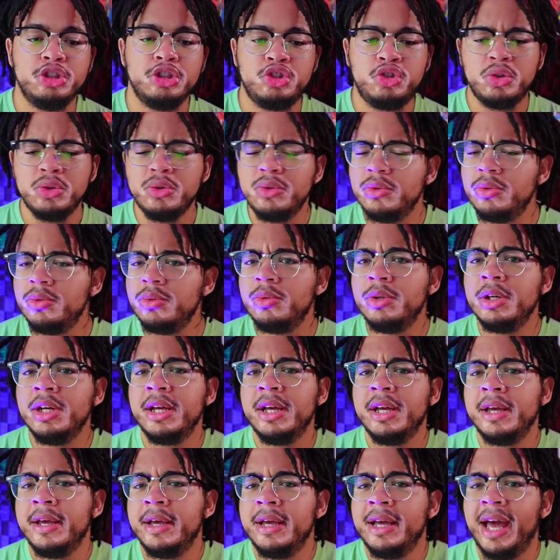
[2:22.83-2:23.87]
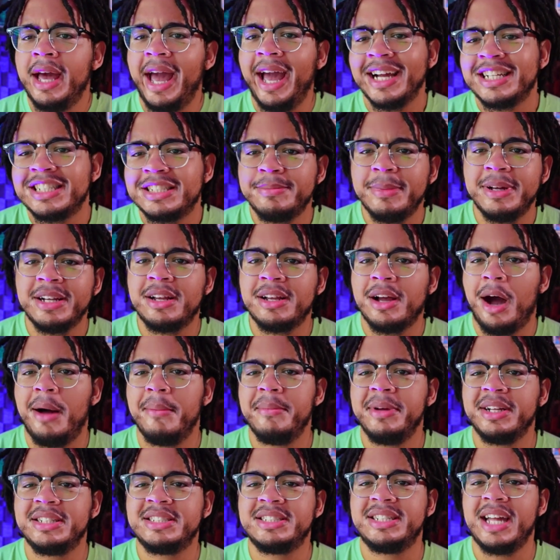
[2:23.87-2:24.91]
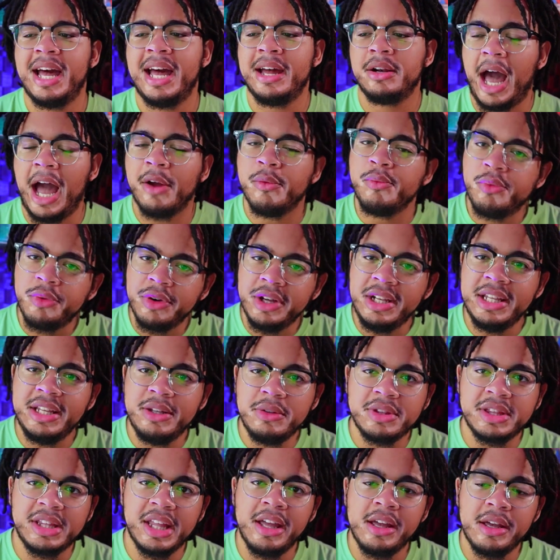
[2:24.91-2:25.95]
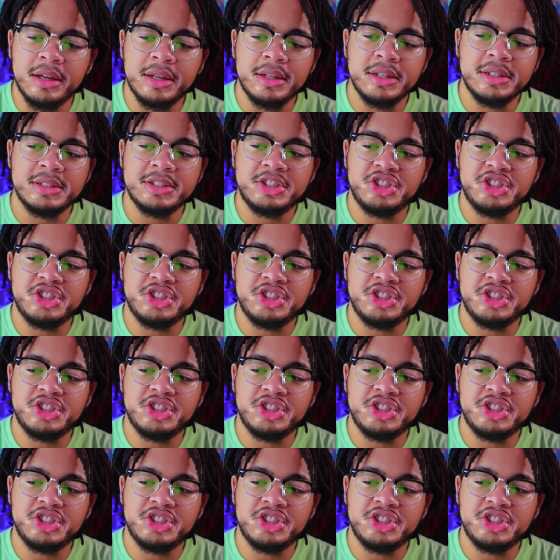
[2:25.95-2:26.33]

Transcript: Two X-Men comics that I really think